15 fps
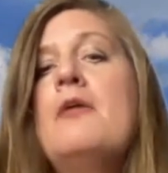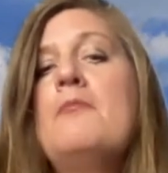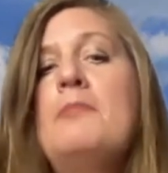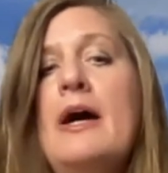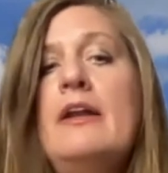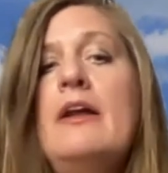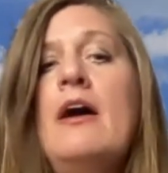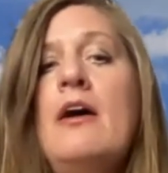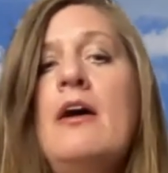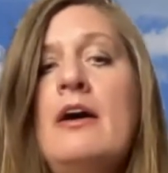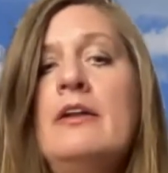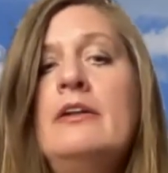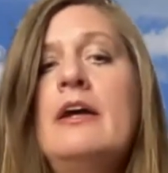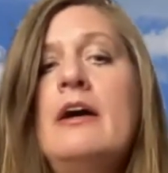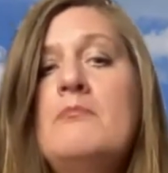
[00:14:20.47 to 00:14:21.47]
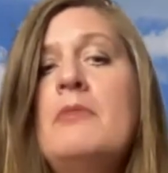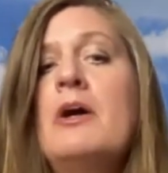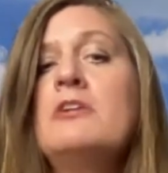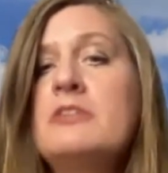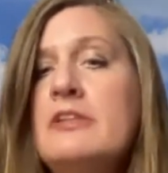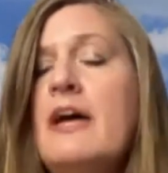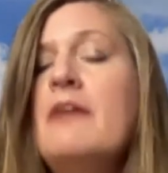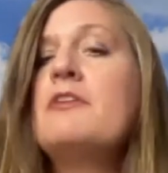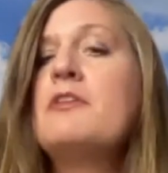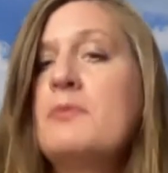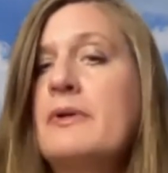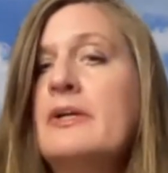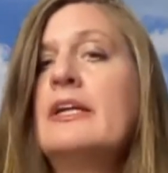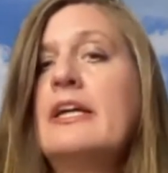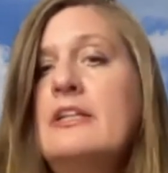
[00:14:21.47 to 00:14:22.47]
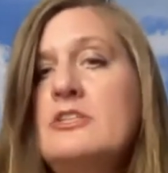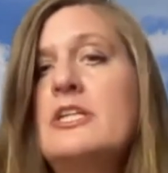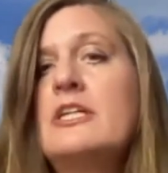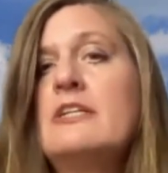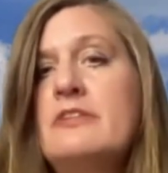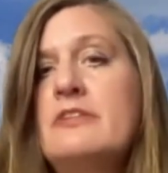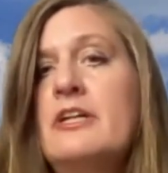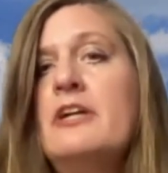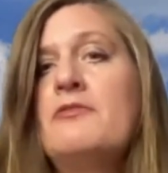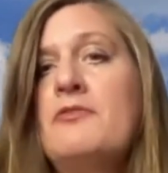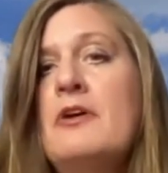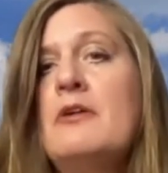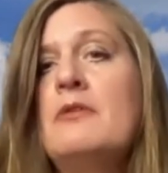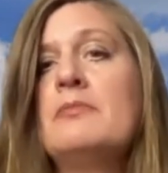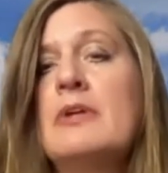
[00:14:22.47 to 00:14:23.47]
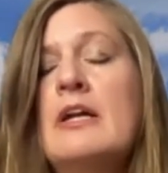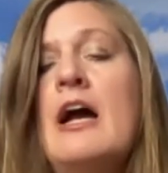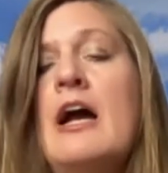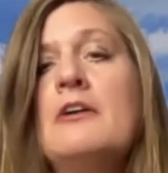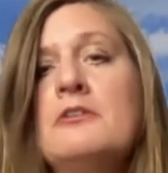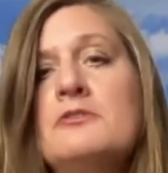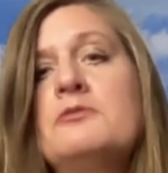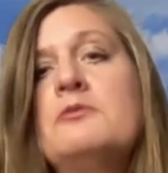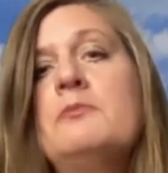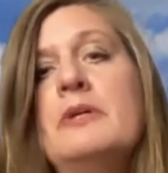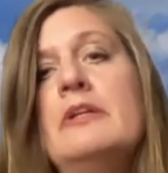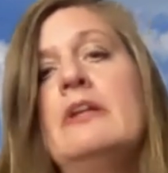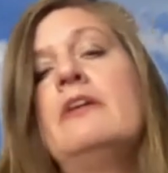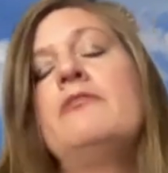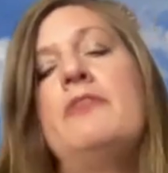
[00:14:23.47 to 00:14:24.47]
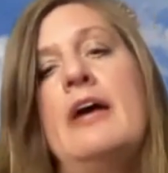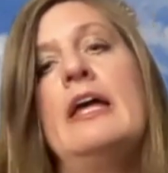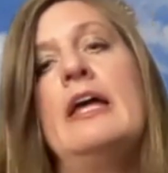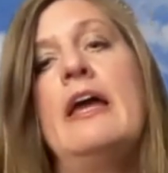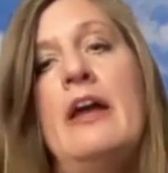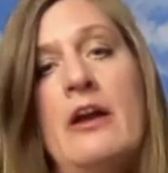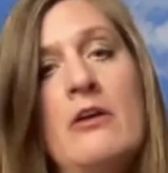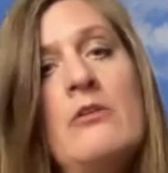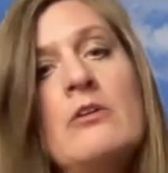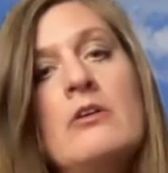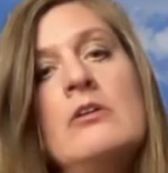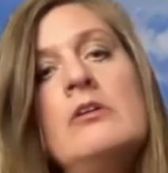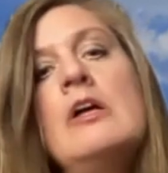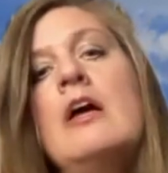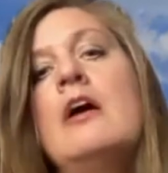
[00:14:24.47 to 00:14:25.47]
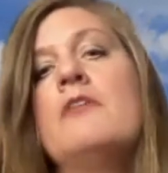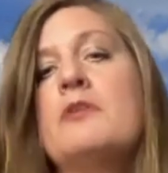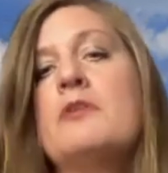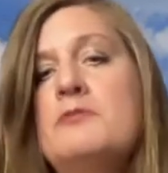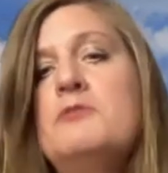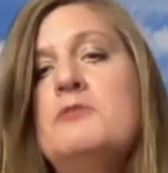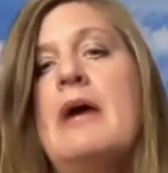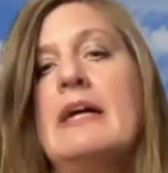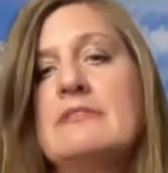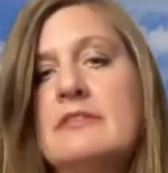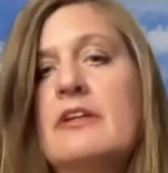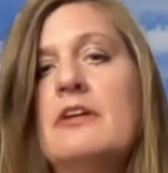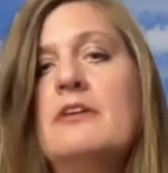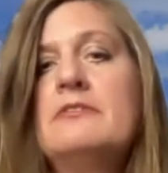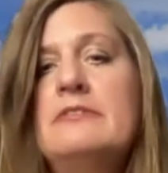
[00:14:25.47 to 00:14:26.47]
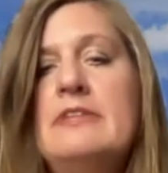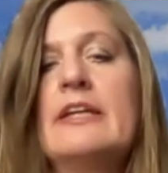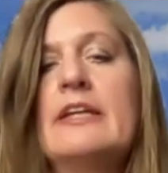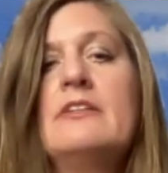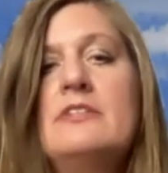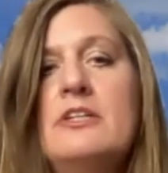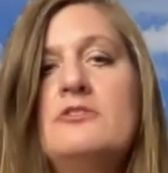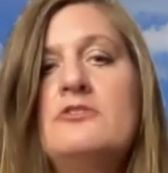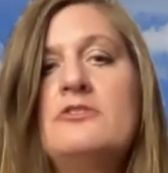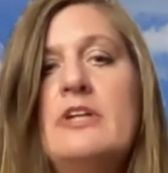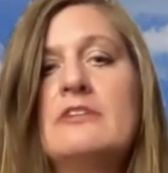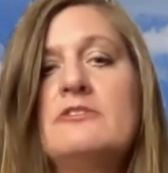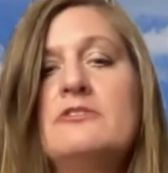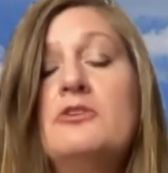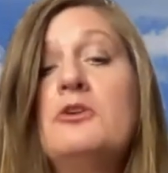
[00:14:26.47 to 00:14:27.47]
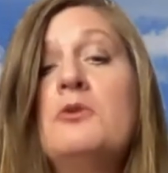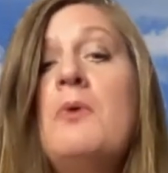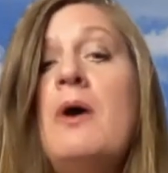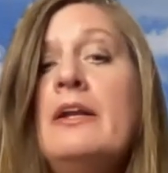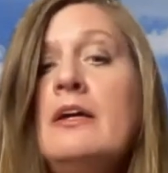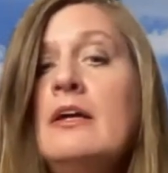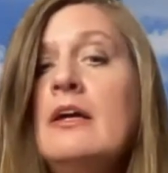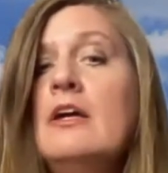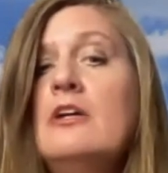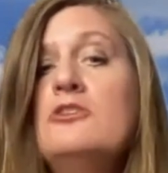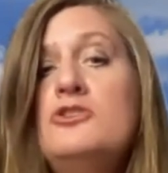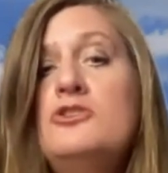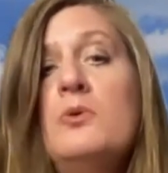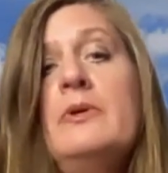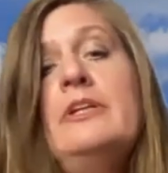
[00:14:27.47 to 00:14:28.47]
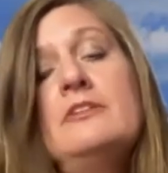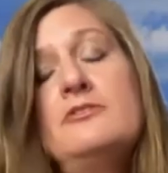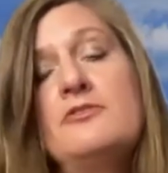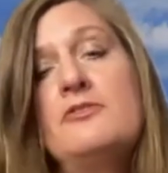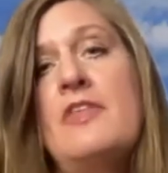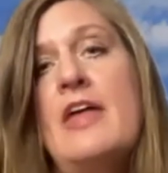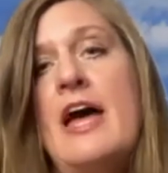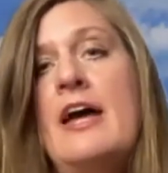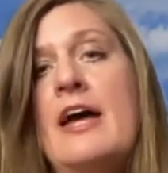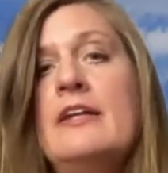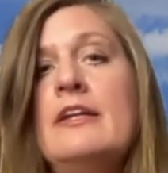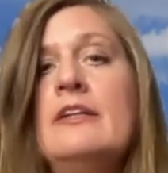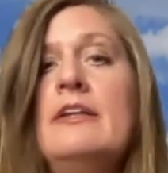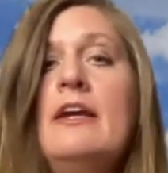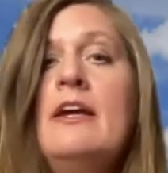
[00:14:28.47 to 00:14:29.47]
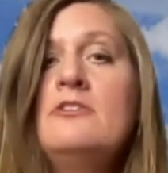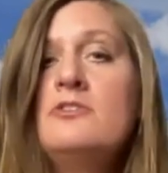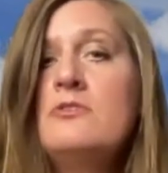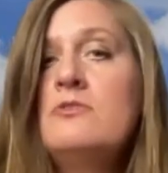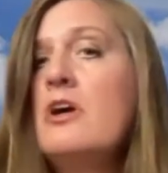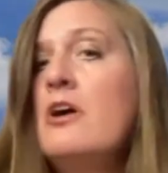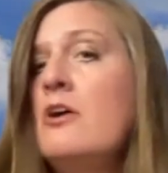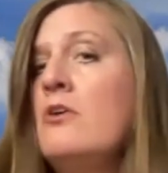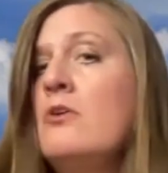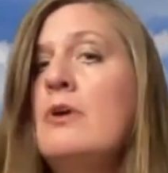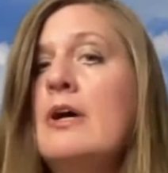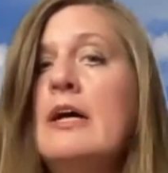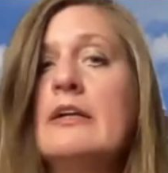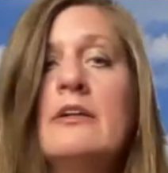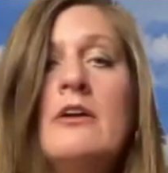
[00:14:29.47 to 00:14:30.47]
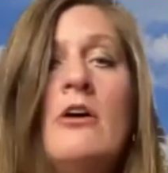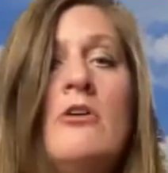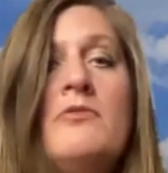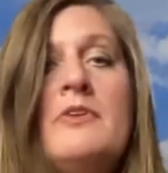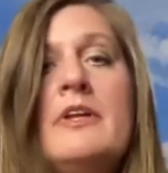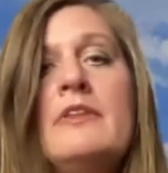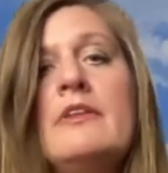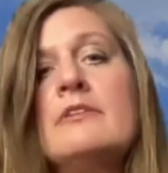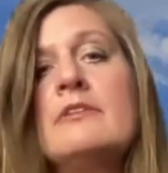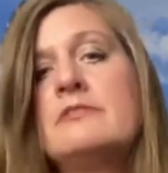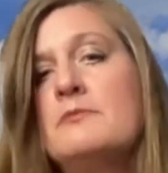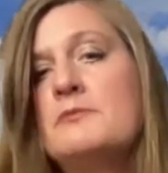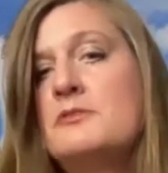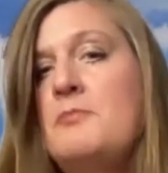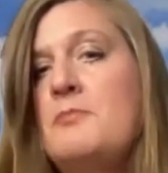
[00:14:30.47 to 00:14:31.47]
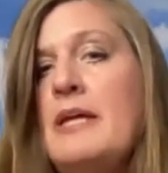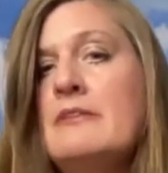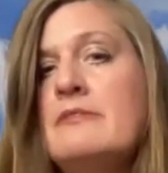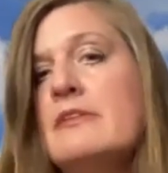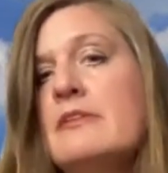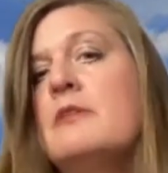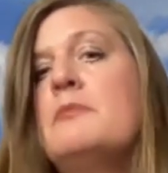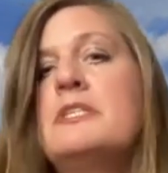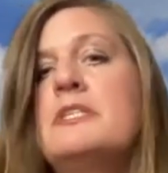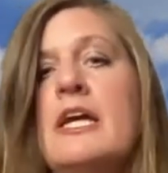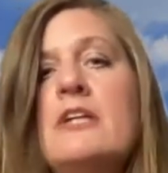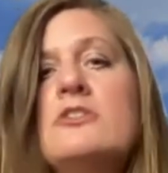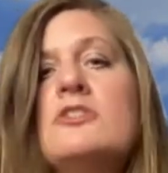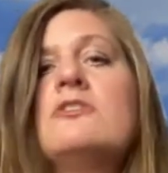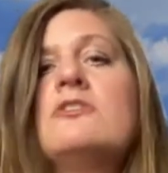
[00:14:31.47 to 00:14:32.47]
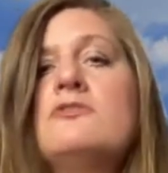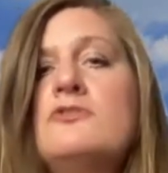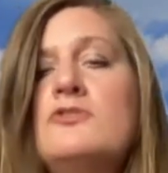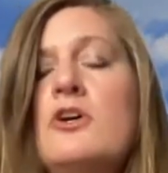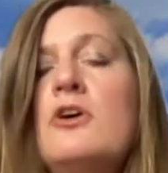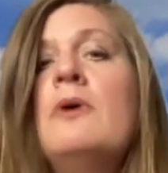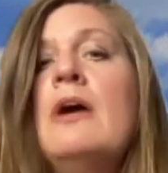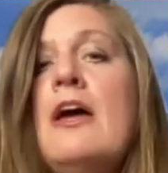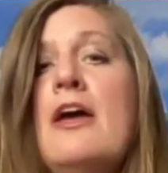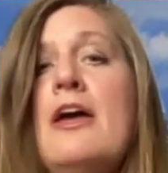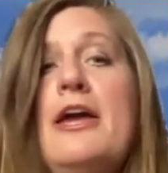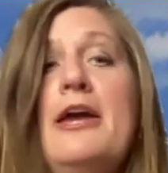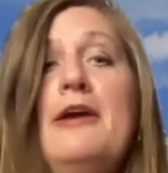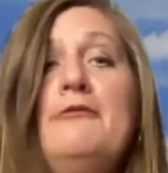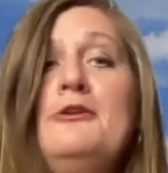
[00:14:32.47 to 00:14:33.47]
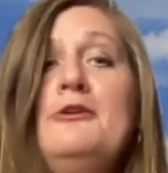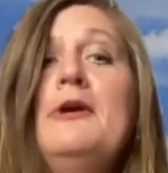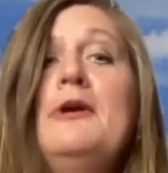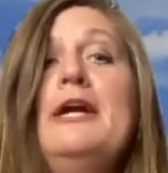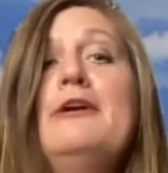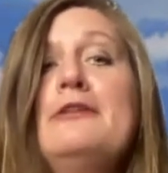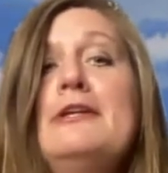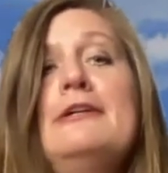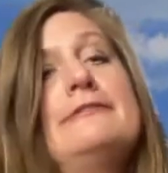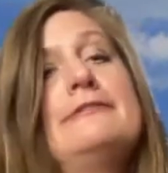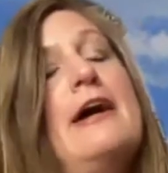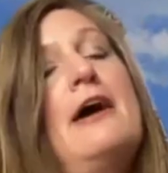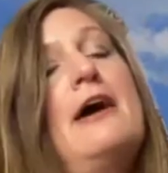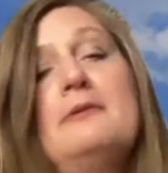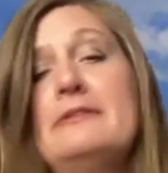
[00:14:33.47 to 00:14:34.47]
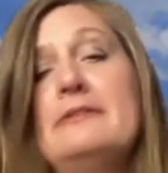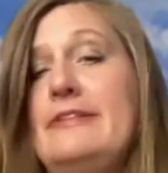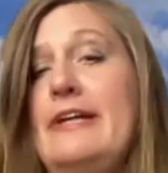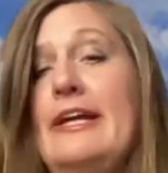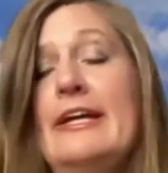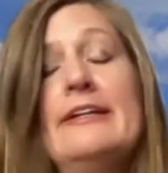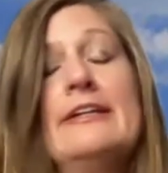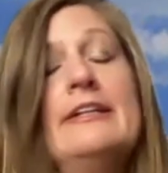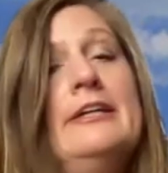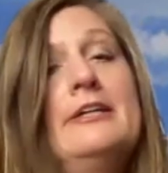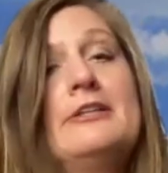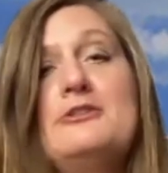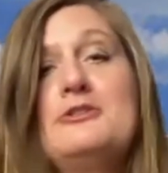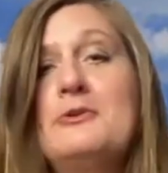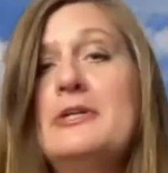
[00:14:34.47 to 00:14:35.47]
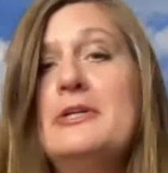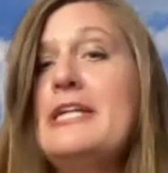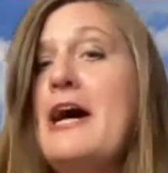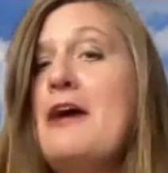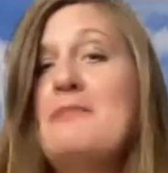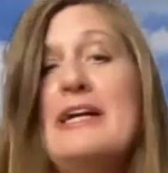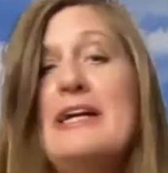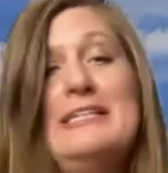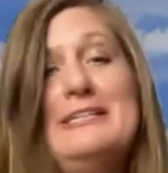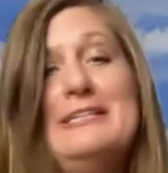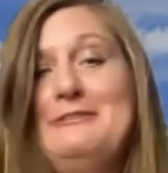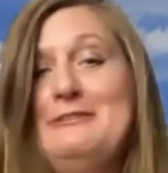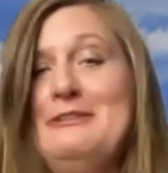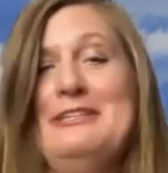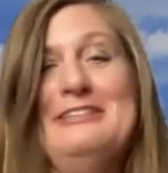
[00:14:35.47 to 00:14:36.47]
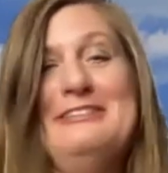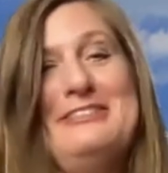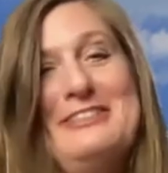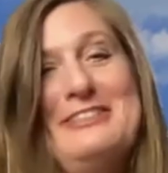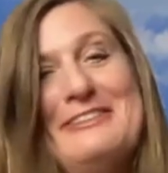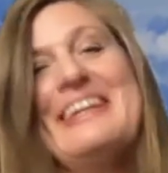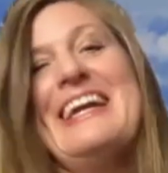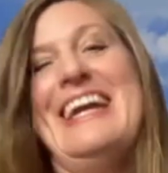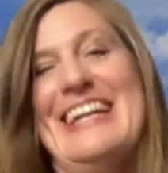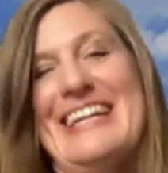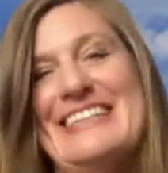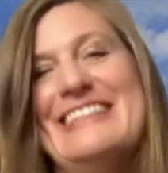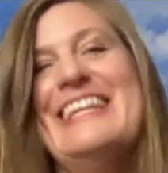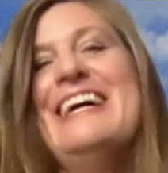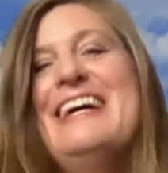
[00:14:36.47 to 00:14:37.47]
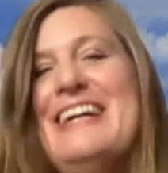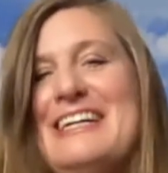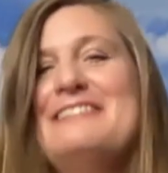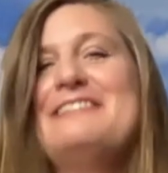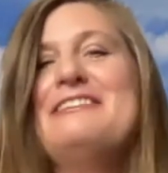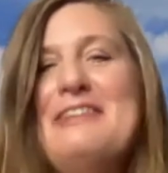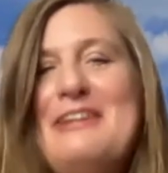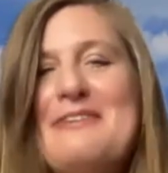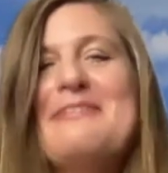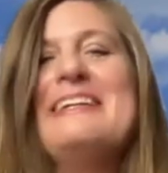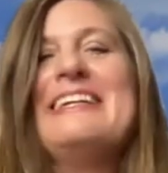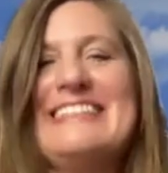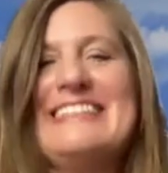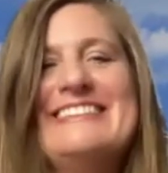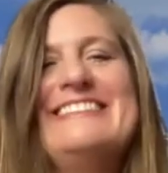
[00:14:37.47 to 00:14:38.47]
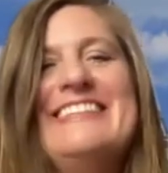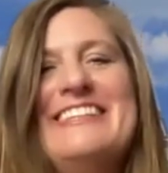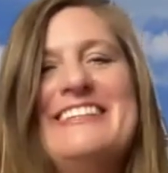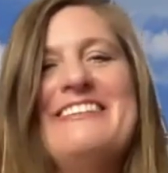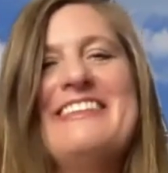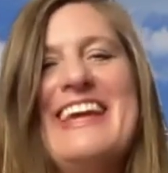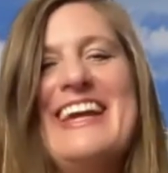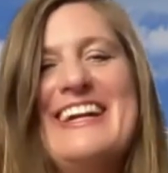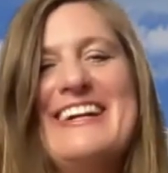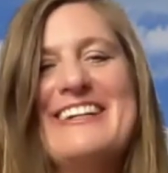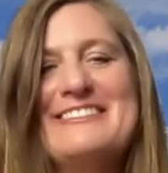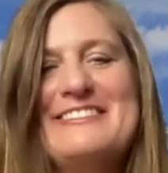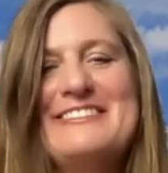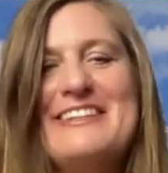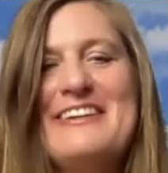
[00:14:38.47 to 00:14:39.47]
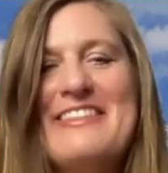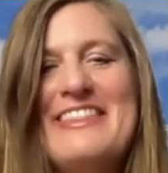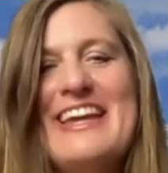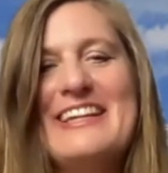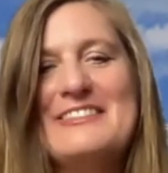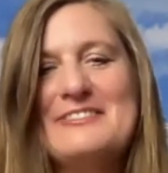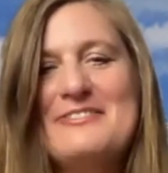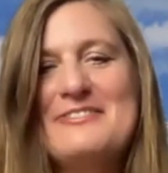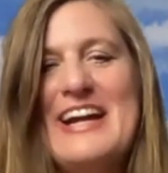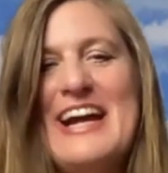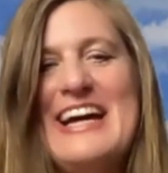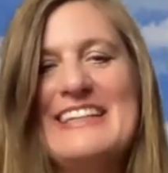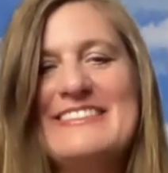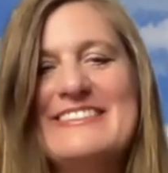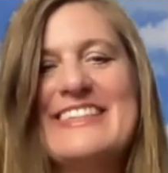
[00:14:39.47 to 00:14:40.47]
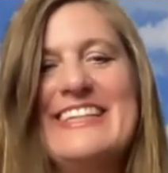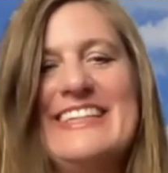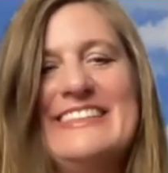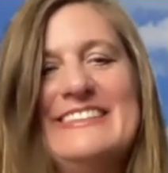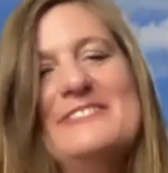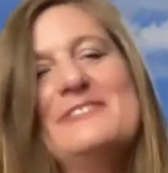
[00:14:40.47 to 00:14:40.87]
But on March 11th, we're going to get a chance to hear from Congresswoman Yvette Harrell from New Mexico's 2nd District. So you want to join us for that. And as you know, COVID, there's some spacing limitations. So if you hear this, I would say click the Join Now button as soon as you can so that we can see you there. So thanks for asking.